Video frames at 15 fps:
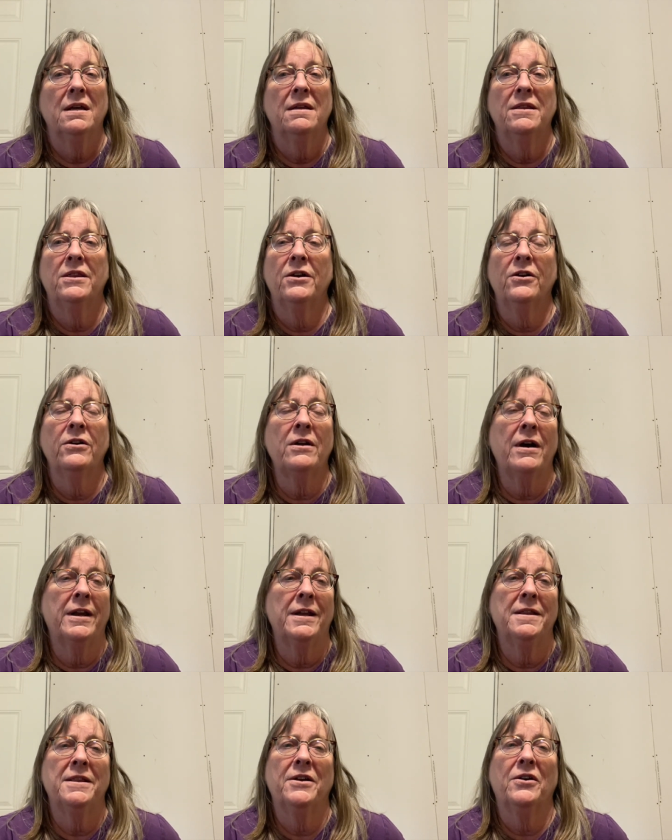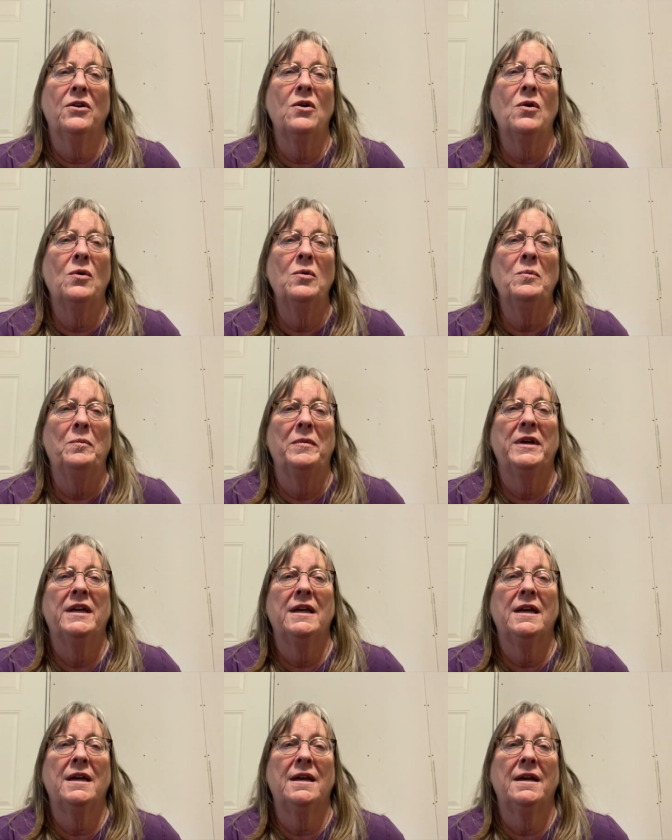they're not in their home
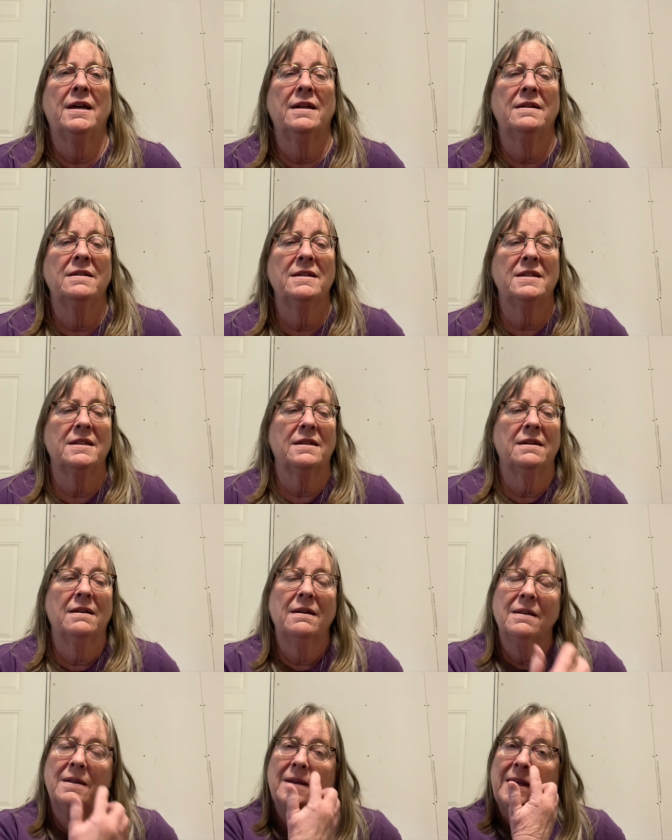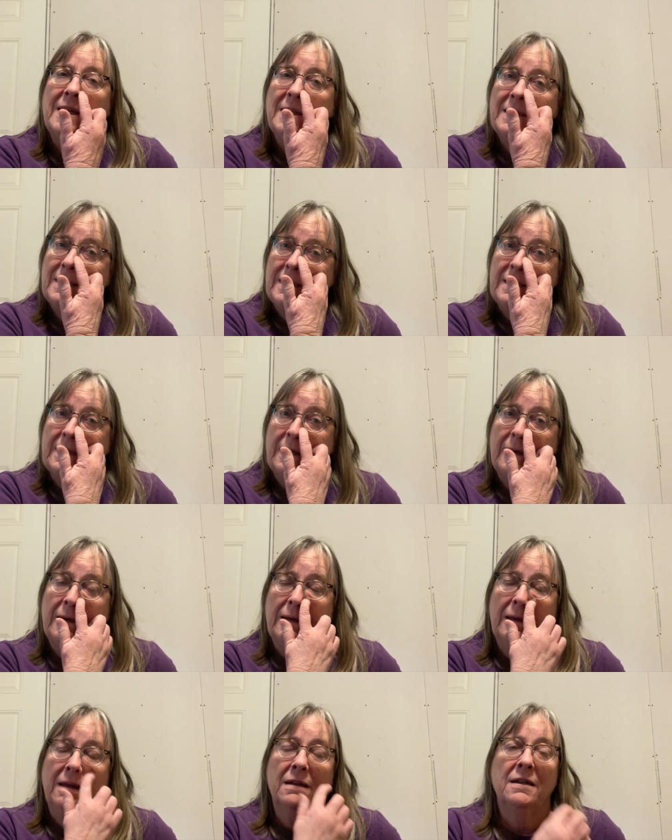and it's, uh,
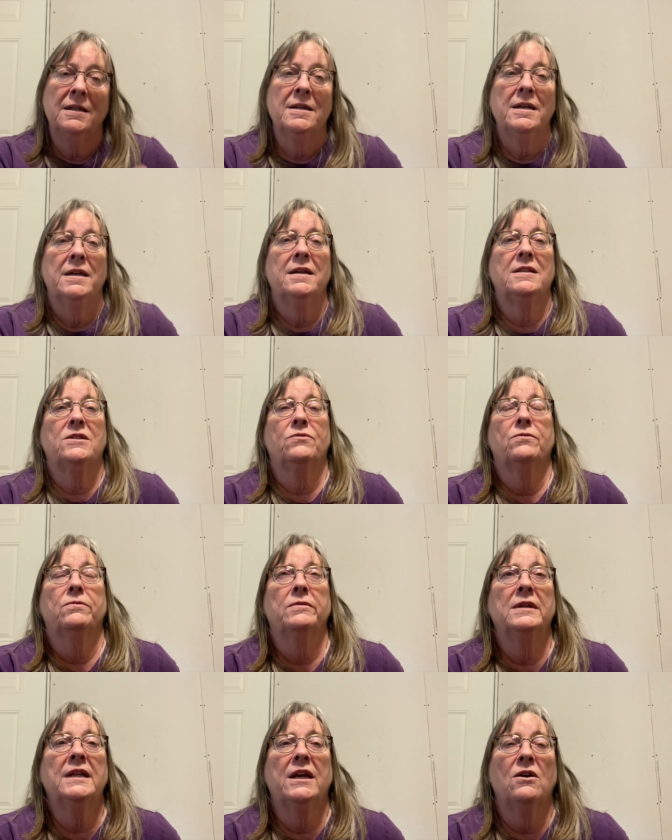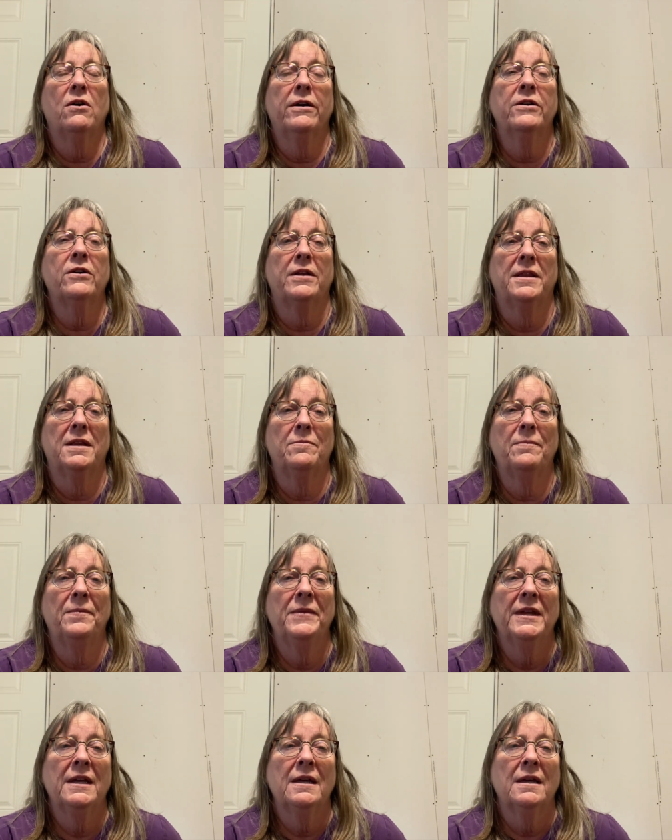it's really hard on them.
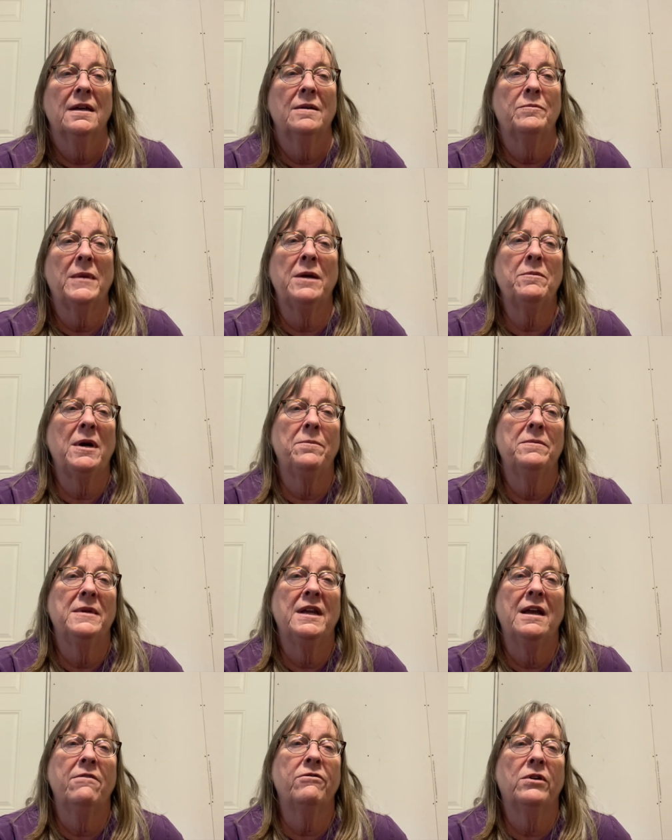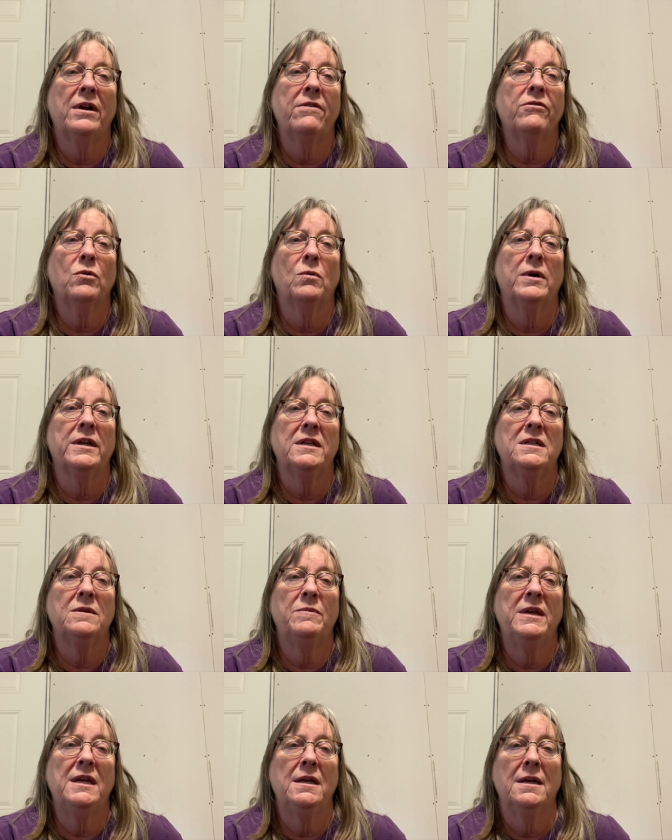My mom never ever wanted to
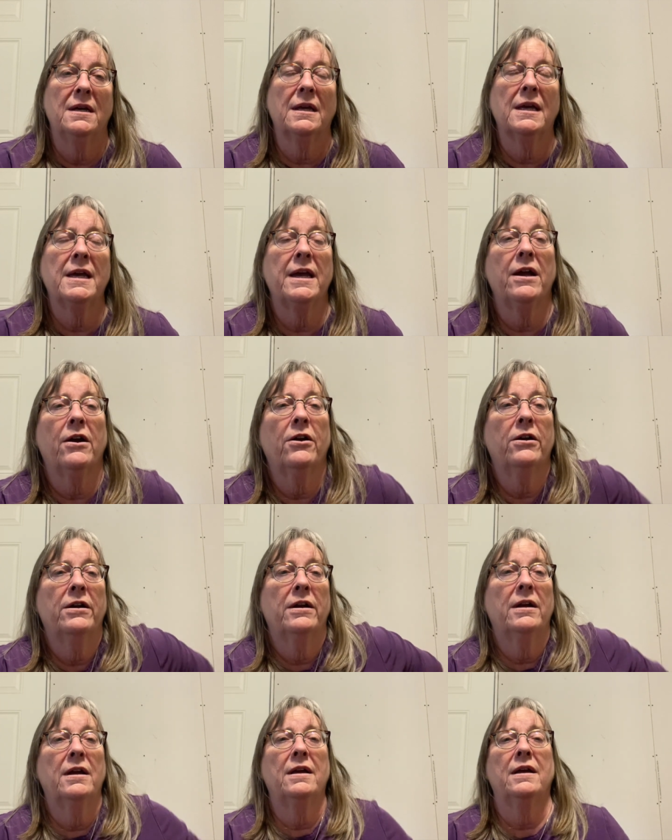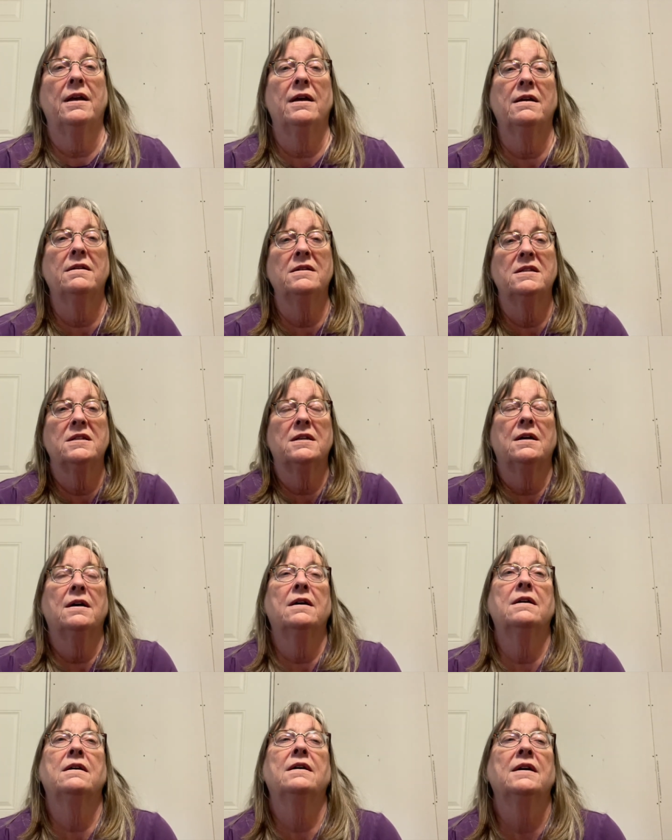be in care and uh,
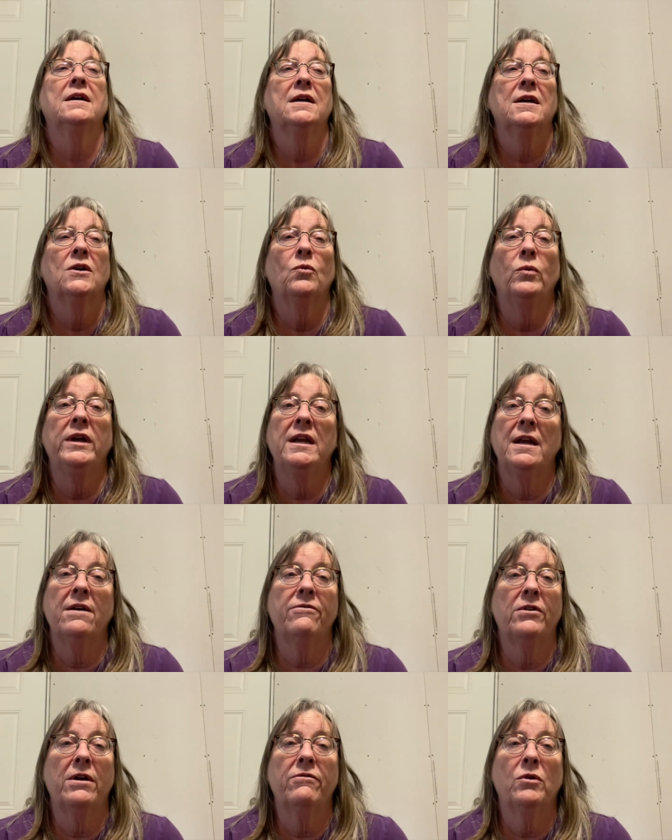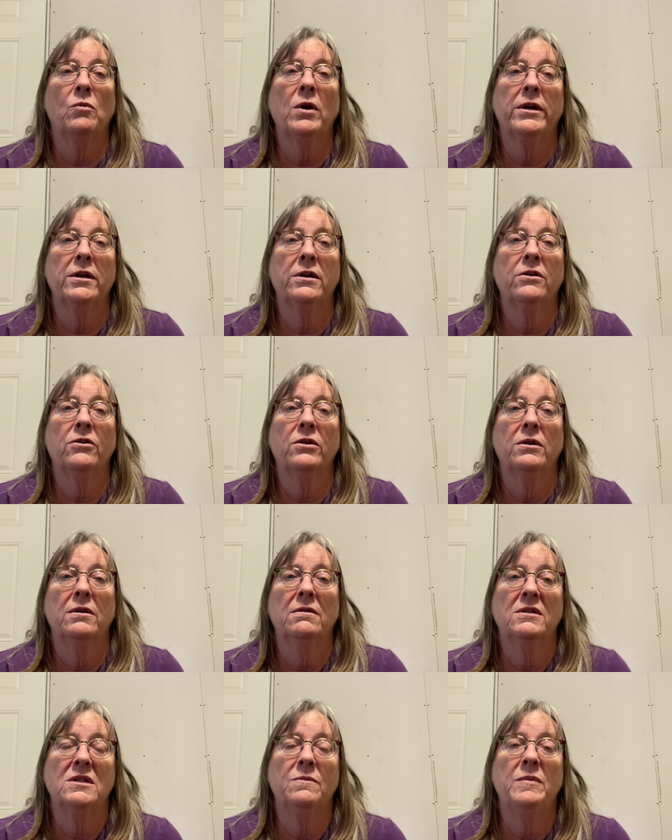we never ever wanted her
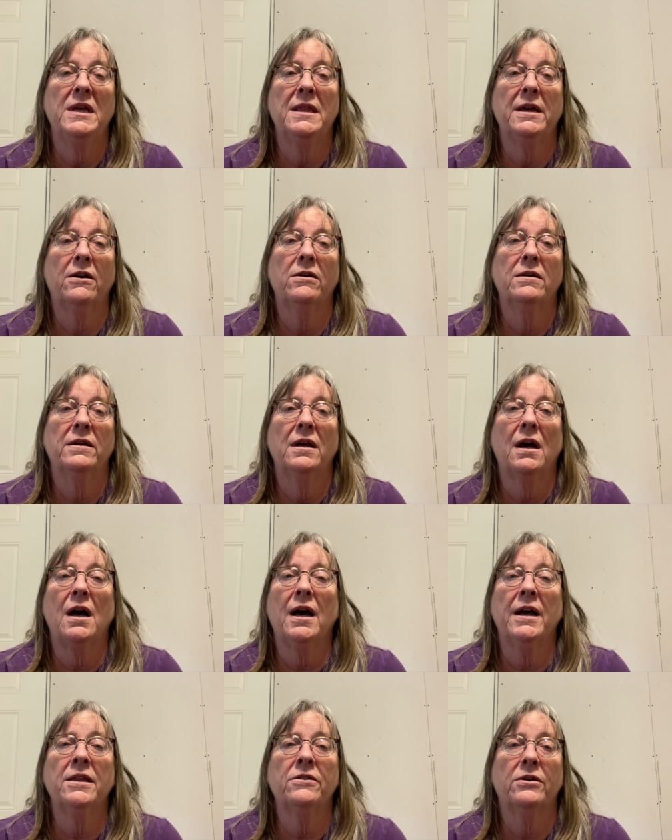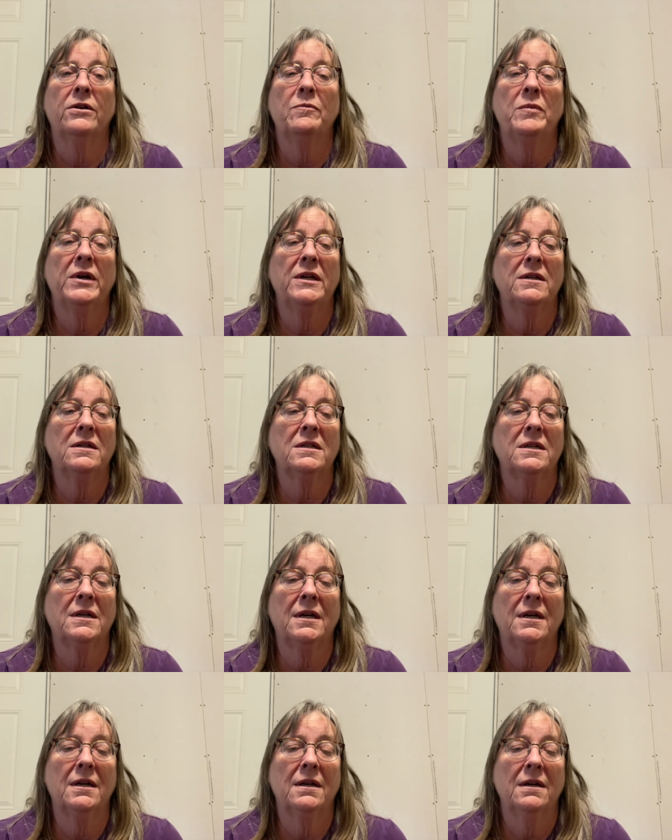to be there either, but
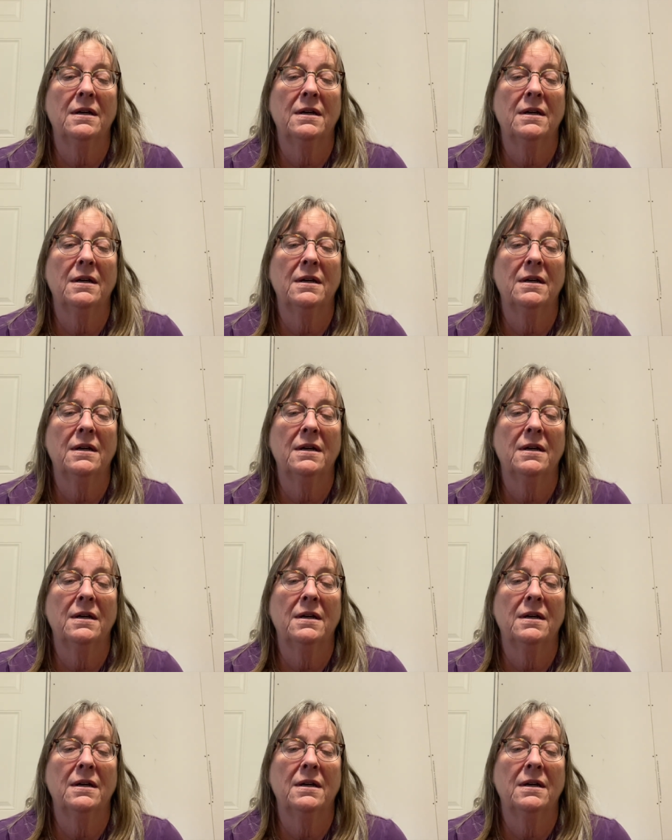uh,